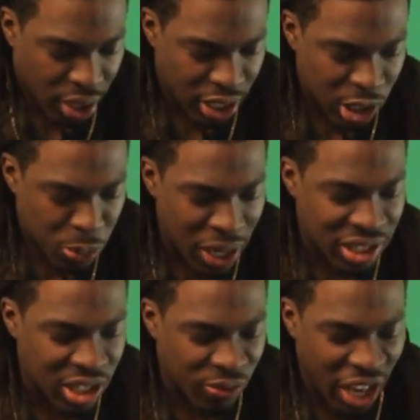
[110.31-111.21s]
In
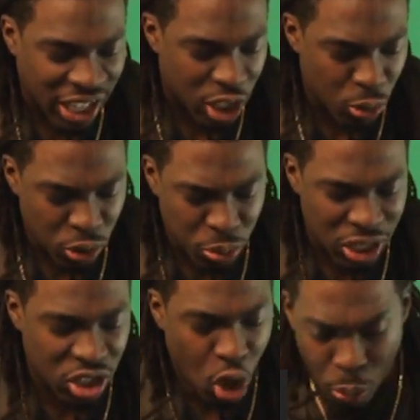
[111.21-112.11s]
space is a vacuum, which
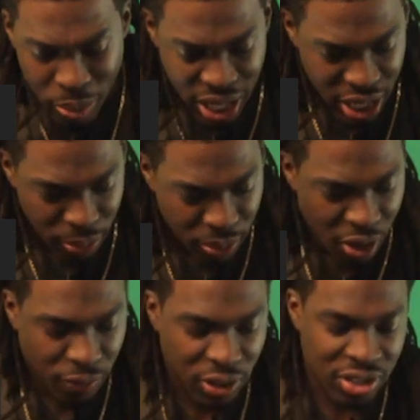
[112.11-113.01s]
means no medium
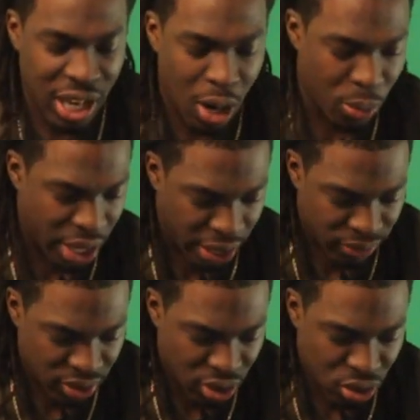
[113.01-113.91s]
for the sound
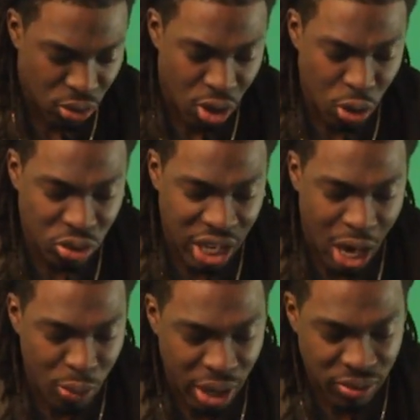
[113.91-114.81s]
waves. So no
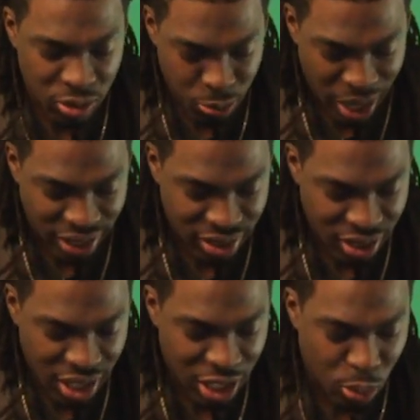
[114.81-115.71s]
sound waves in space.
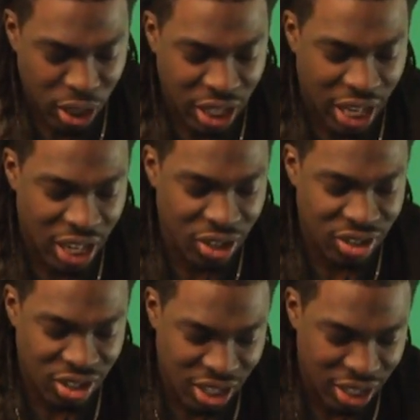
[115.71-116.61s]
That's why you can't hear the
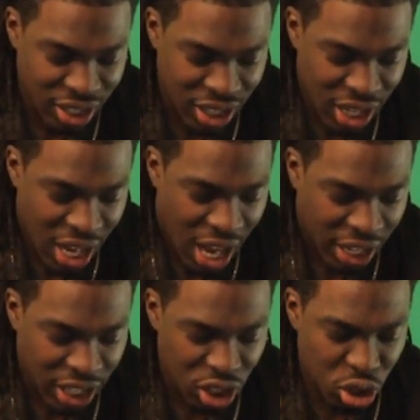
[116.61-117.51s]
sun.
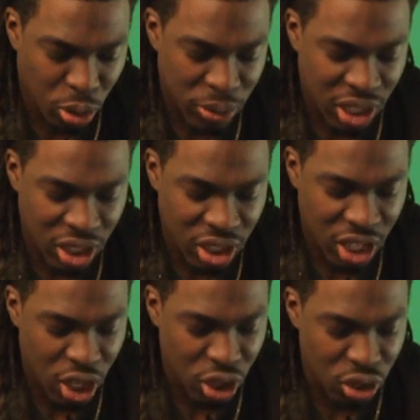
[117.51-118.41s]
I guess you could potentially
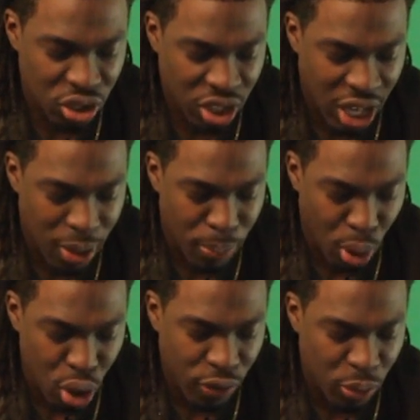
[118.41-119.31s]
hear your skin
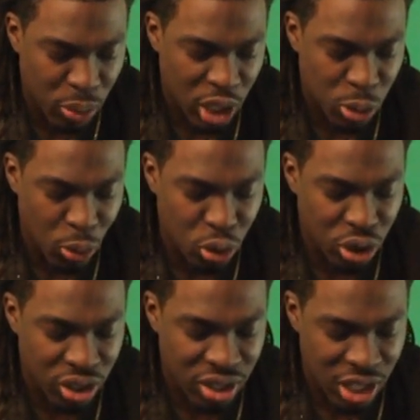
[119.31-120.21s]
burning from the exposure
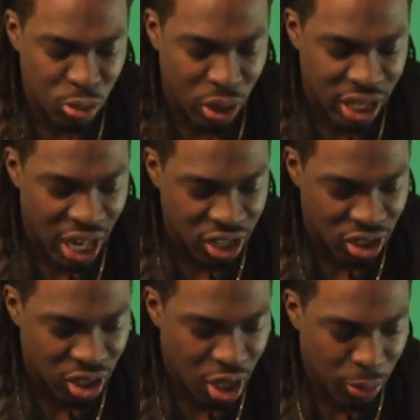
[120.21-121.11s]
to the sun's
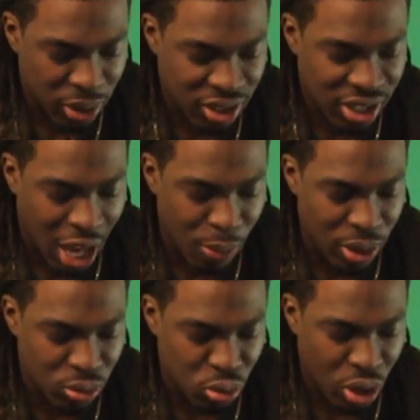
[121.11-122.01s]
radiation, but the sound
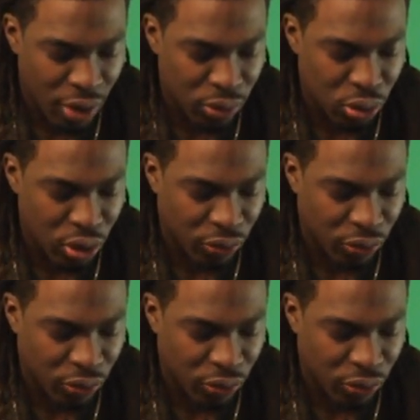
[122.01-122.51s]
waves would travel through your